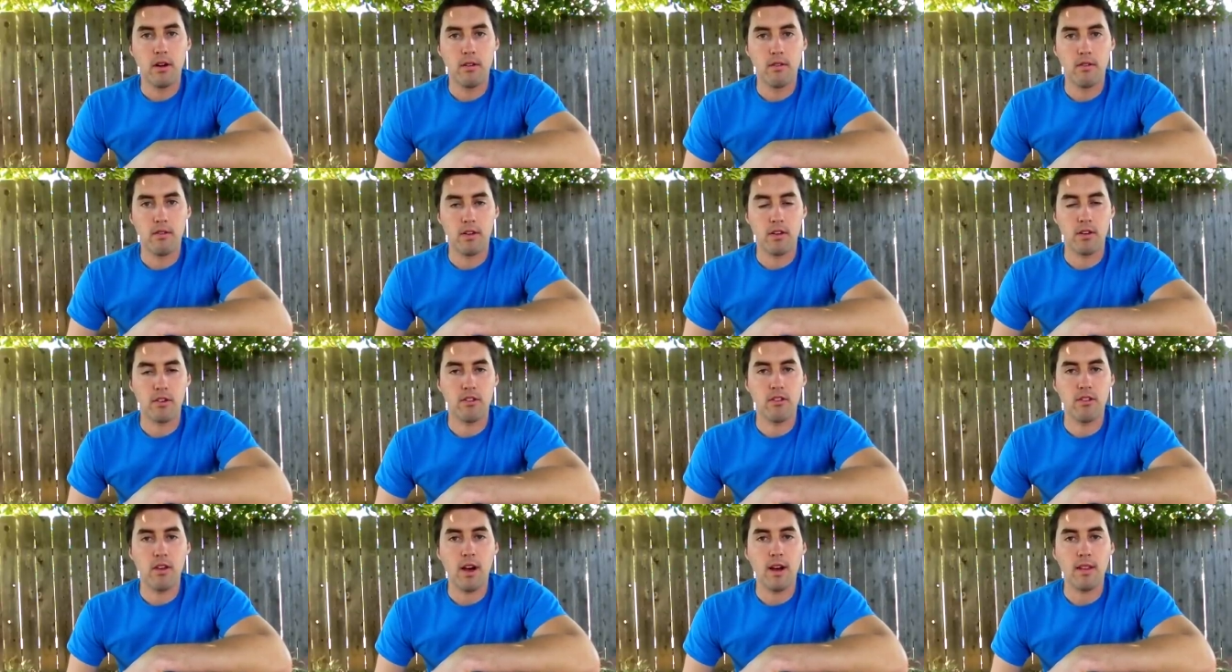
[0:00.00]
for your
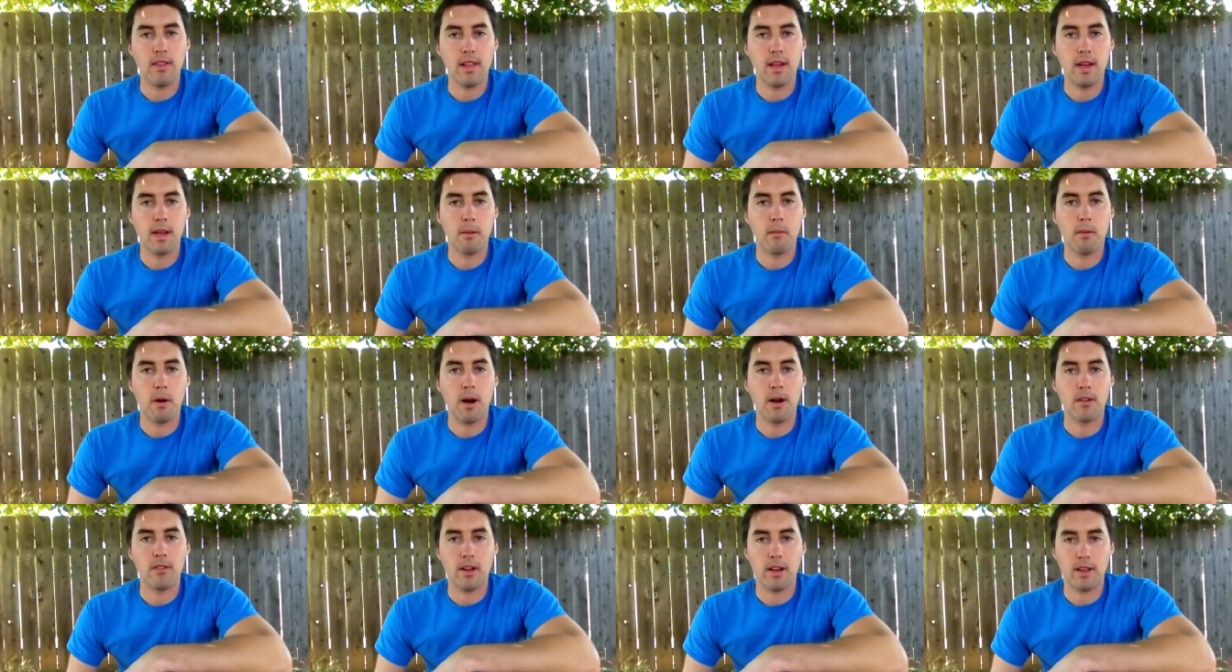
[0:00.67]
sod laying
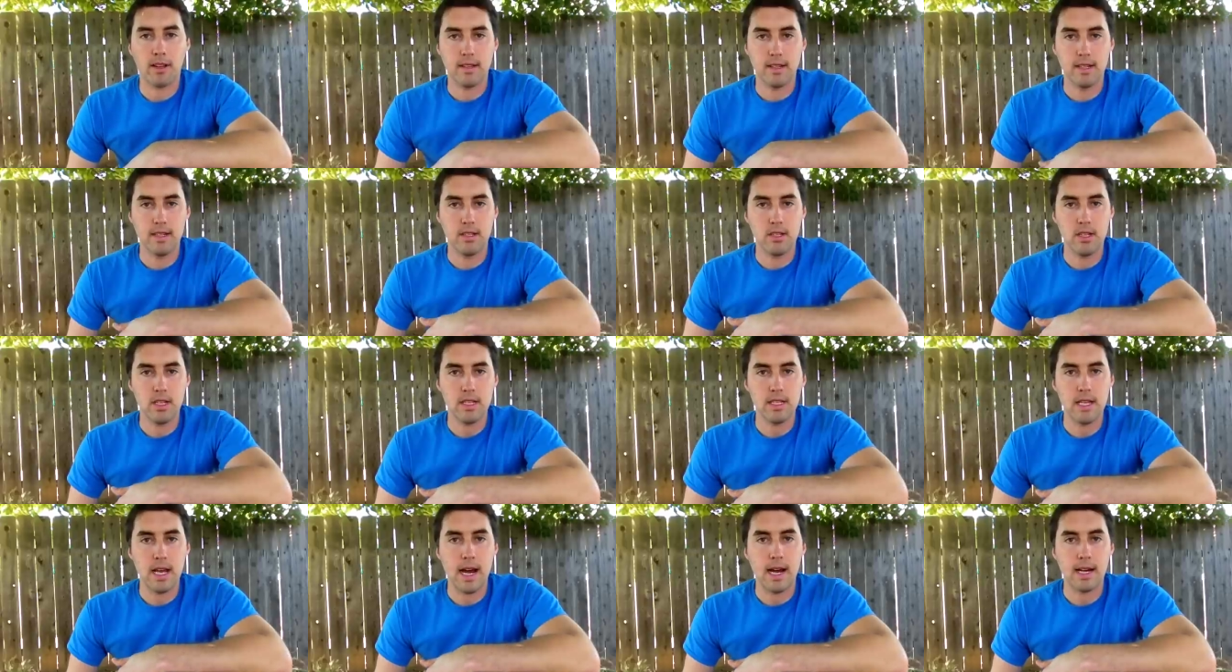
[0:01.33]
project and
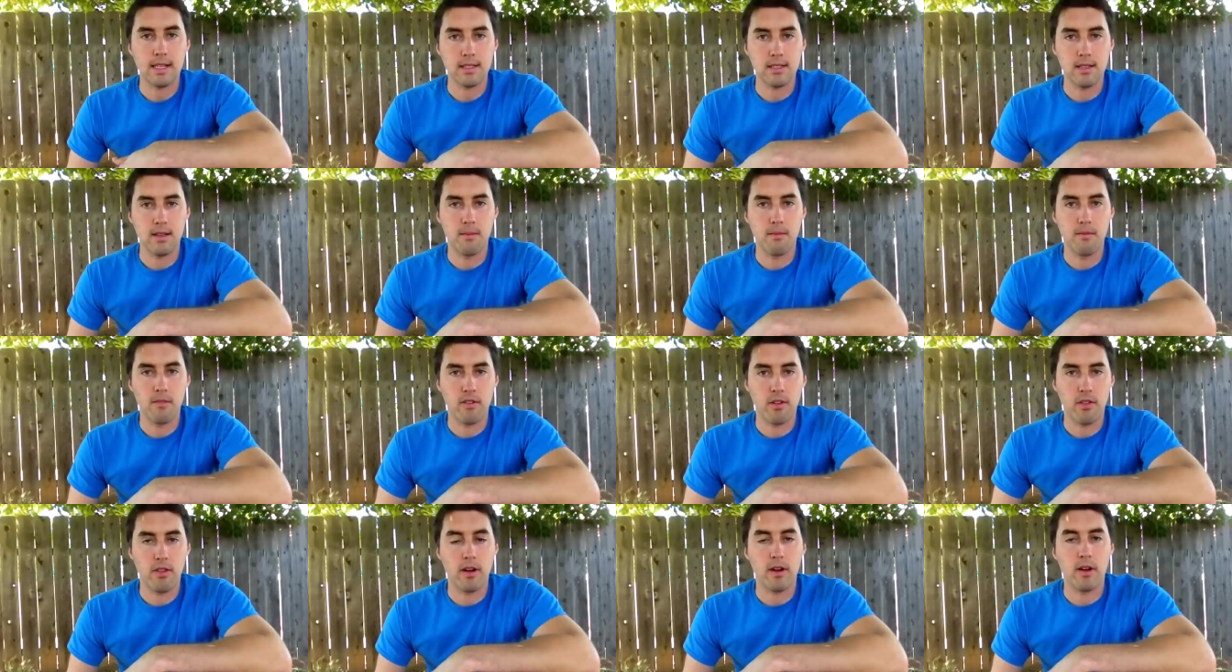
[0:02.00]
just ask them
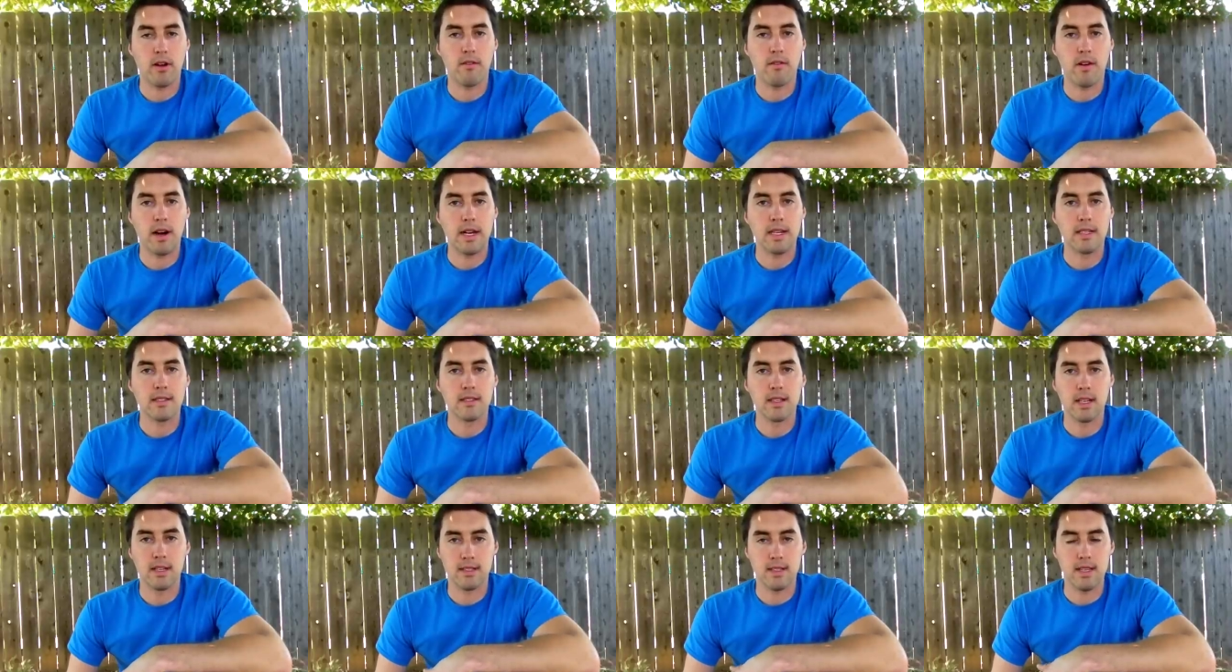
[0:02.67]
for their
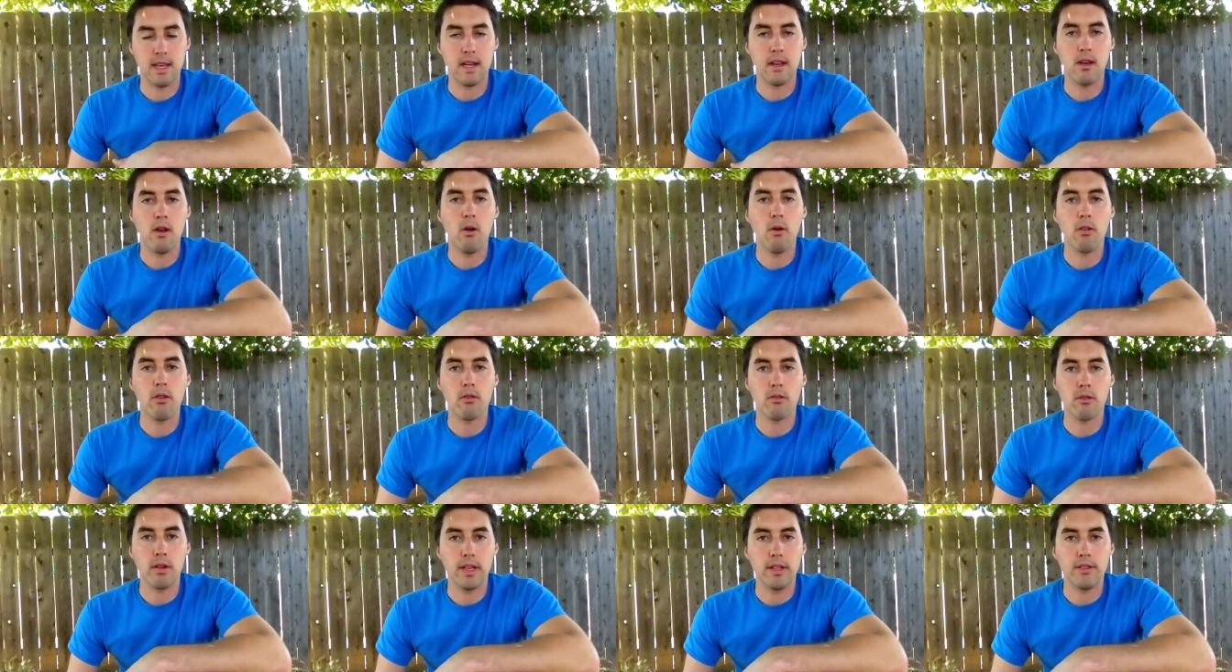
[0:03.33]
advice because they know
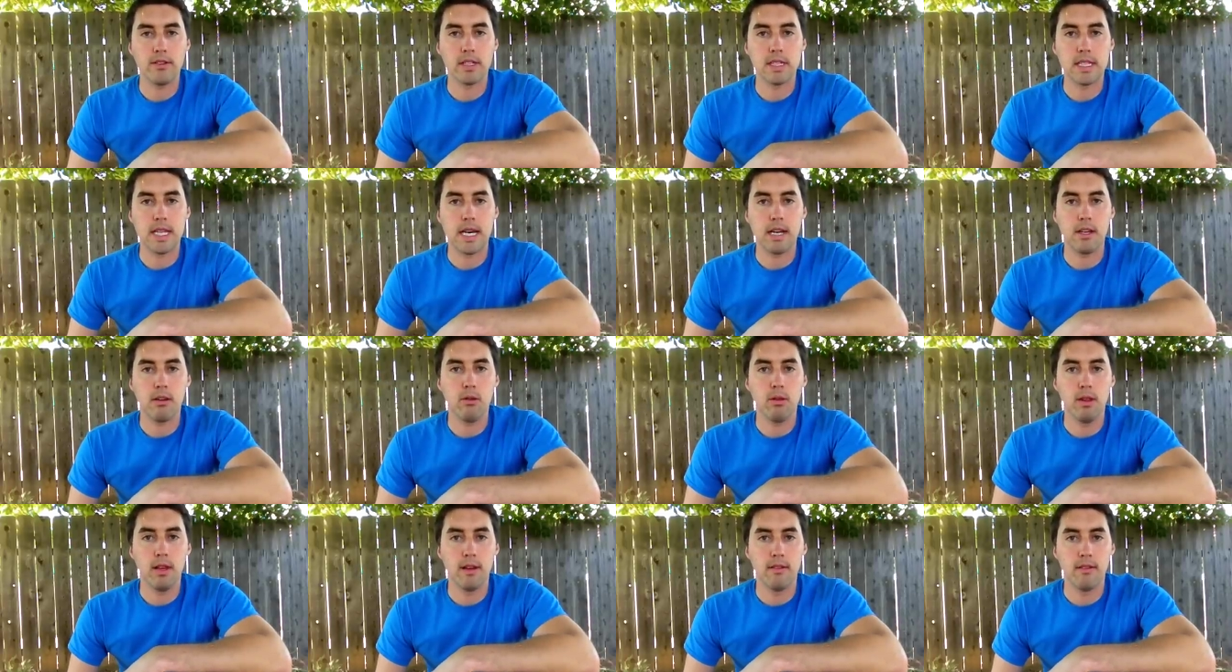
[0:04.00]
the region that
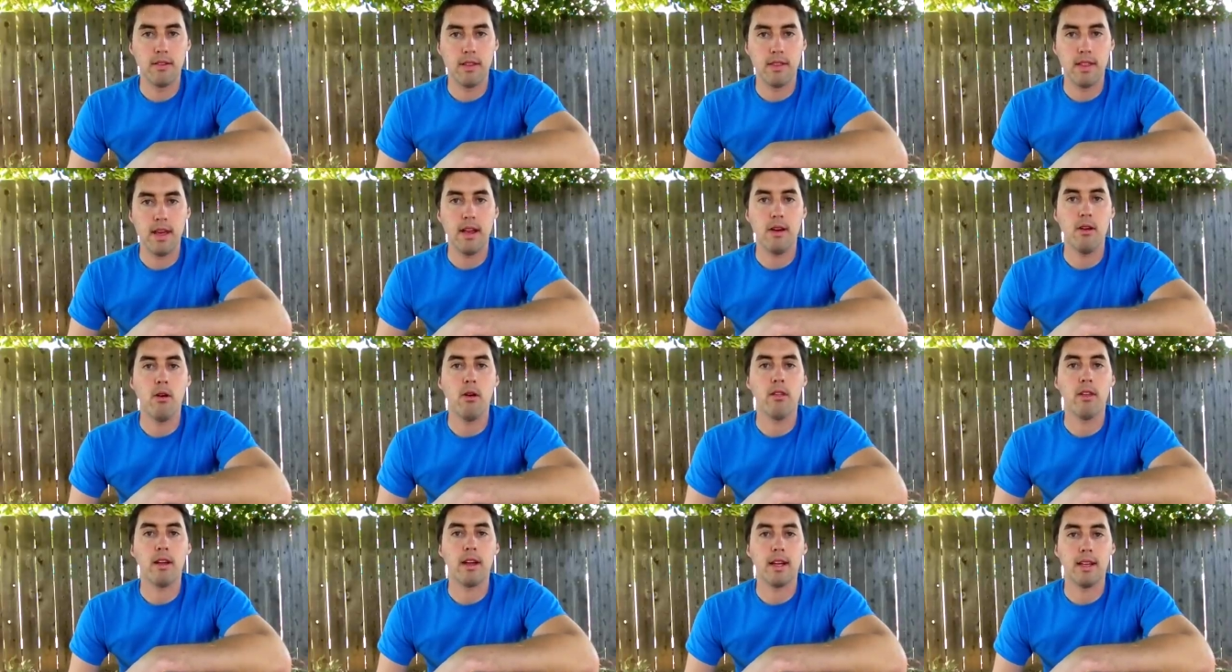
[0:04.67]
you live in they
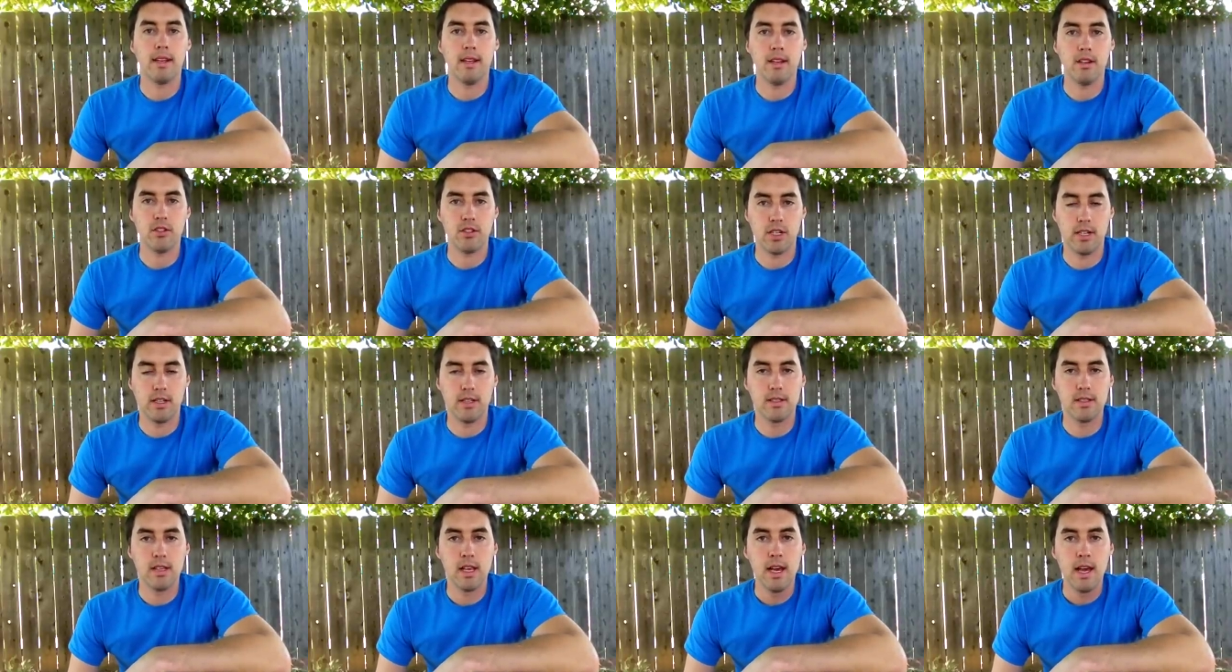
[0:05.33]
know the
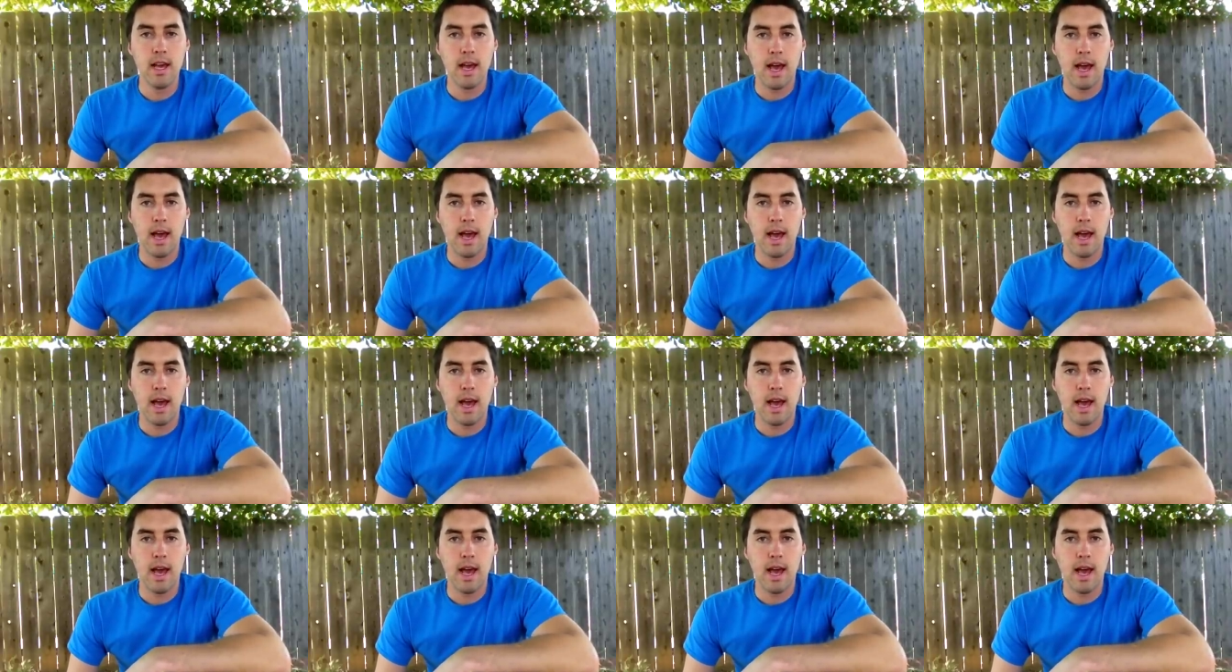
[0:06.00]
conditions